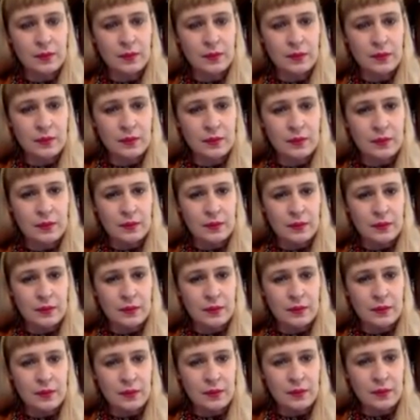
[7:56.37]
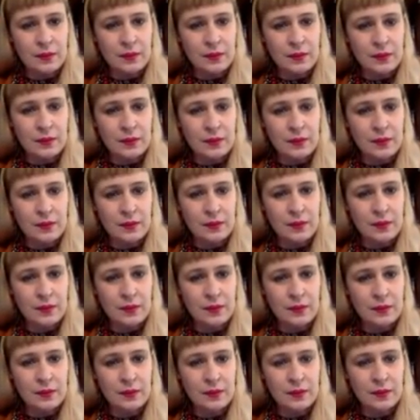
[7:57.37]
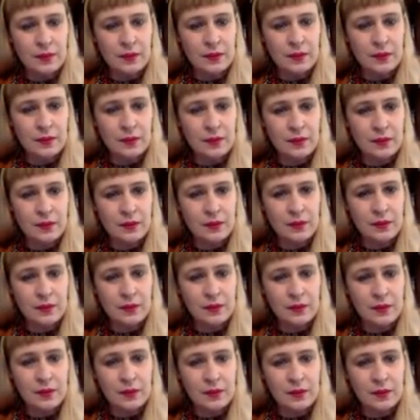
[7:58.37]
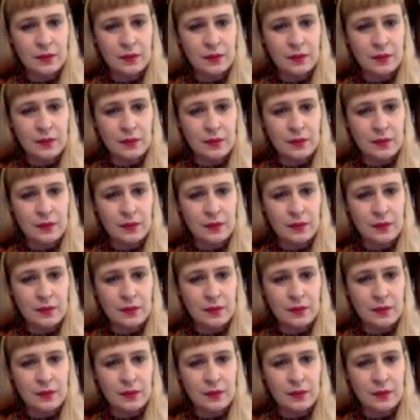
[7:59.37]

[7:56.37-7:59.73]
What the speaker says: [no speech]